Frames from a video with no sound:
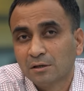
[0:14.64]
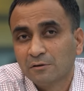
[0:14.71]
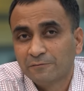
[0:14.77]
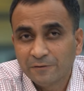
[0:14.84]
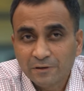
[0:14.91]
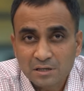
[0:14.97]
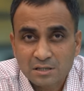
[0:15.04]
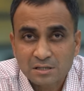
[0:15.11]

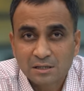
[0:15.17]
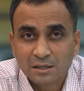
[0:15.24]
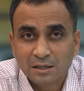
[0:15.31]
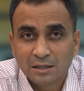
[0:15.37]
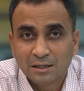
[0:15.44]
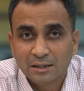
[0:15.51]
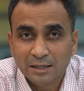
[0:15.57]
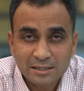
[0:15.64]
First,
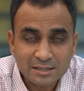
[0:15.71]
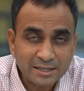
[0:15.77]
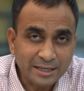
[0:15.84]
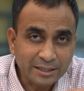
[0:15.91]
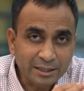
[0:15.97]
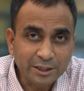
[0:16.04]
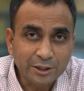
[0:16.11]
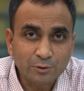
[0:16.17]
let's
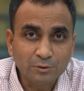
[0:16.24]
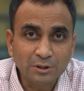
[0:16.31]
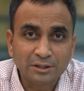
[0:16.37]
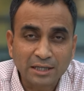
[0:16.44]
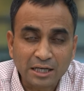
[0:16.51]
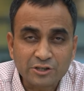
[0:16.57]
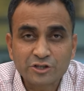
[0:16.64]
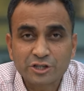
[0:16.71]
get into the
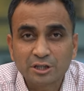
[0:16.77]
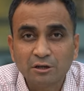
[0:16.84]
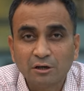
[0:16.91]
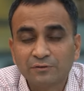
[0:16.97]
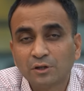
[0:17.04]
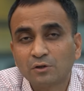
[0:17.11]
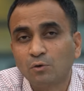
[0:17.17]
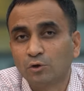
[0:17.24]
nutshell of
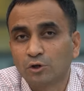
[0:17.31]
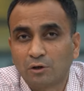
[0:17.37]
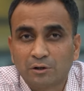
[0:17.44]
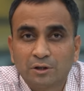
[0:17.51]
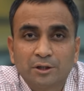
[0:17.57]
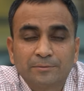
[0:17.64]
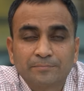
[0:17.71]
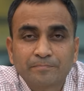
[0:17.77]
the court
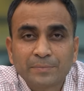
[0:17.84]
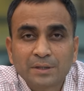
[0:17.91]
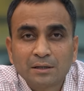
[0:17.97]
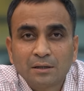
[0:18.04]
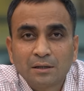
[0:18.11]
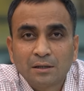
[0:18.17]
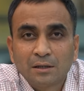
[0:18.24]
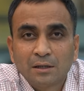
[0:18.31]
order.
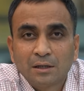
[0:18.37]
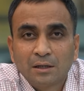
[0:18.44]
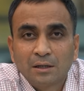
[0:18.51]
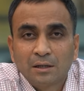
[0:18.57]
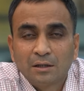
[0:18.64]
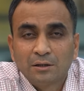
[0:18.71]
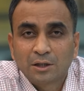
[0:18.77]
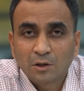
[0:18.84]

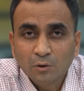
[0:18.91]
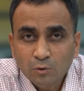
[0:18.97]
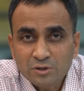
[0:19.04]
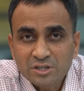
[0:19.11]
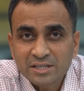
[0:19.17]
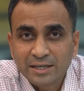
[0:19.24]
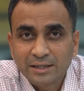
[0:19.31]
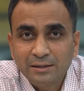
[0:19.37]
The court
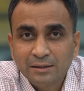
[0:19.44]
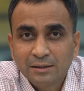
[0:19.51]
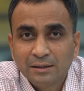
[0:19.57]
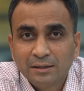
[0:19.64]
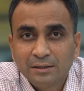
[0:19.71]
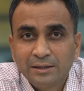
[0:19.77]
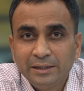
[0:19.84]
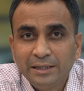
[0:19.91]
said
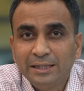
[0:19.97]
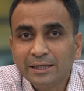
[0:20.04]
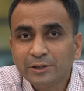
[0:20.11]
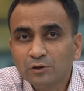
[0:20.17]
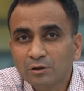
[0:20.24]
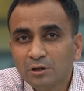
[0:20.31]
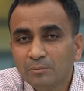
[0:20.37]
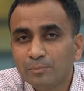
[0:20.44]
the
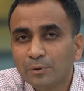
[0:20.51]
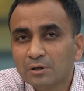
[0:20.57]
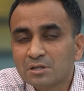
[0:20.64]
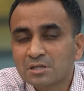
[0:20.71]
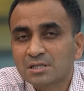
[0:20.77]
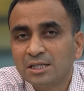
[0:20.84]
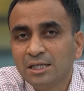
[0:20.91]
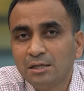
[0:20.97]
electoral bond
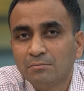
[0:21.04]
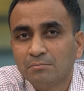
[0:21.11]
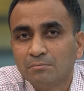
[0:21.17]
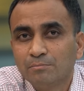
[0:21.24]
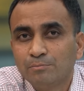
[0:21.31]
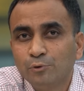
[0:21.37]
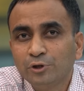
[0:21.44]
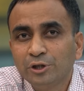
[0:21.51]
scheme
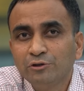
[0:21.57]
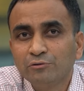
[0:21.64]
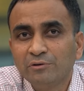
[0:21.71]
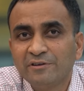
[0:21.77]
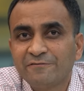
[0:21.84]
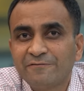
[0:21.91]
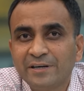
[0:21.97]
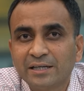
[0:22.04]
put into
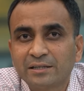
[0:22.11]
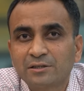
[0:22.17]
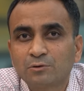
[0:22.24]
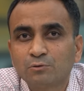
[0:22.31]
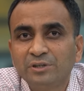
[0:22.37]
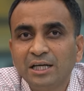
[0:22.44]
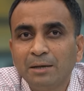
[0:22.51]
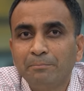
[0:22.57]
effect
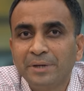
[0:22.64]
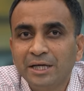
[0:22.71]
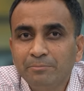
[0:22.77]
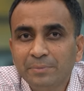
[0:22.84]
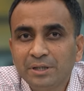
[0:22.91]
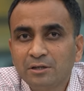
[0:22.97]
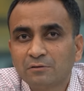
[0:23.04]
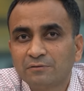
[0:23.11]
through the
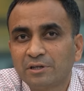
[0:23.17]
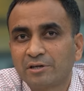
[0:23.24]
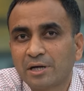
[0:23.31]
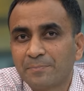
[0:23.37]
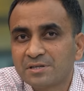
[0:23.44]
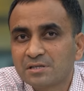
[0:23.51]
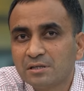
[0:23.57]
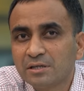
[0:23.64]
amendment of the
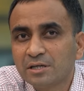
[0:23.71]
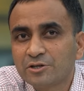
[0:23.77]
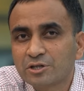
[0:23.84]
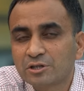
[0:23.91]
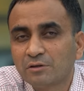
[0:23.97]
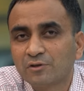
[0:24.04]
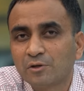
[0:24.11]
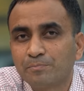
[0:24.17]

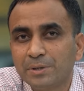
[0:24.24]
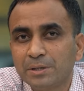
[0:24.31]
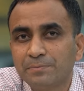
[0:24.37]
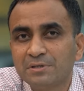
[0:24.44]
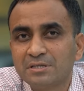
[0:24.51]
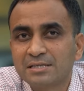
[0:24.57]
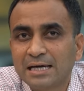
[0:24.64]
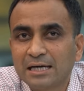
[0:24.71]
Representation of the
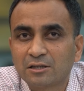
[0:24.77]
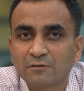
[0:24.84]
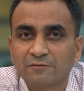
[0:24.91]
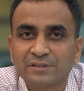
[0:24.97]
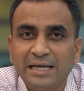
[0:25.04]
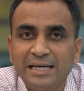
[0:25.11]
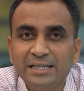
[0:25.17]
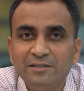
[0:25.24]
People's Act of
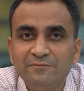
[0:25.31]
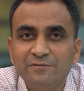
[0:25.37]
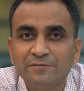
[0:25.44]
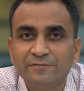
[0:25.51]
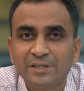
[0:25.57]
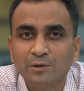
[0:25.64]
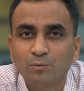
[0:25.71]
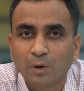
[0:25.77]

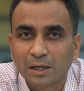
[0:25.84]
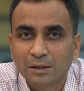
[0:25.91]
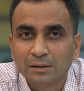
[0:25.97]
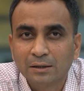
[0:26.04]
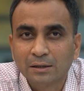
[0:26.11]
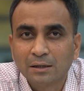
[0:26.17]
1951,